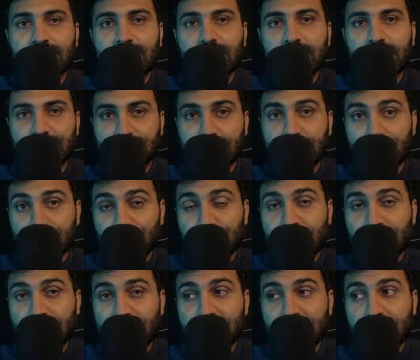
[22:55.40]
It will do
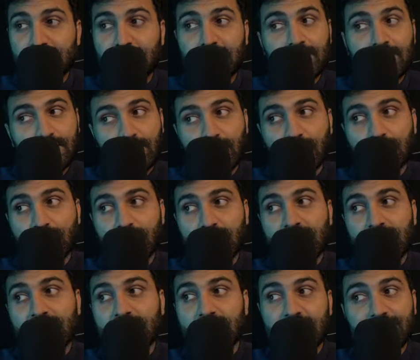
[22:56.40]
that? No,
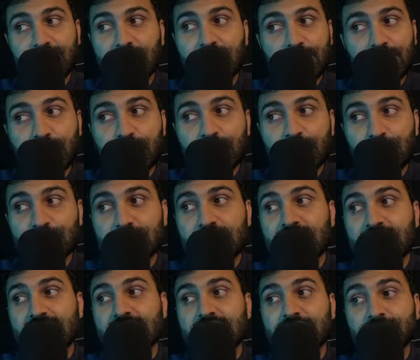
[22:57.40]
it will not do
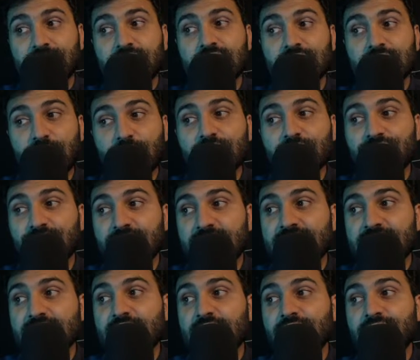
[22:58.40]
that. It will not
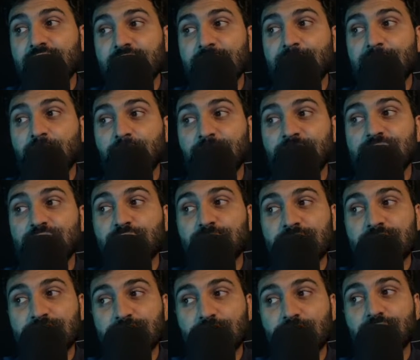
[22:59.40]
wait for promise to be
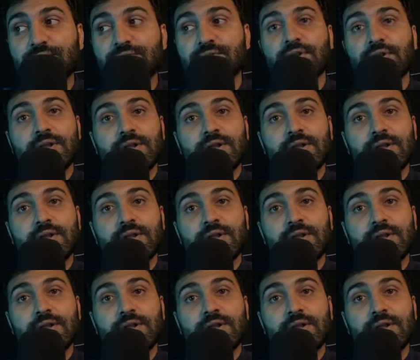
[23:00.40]
resolved,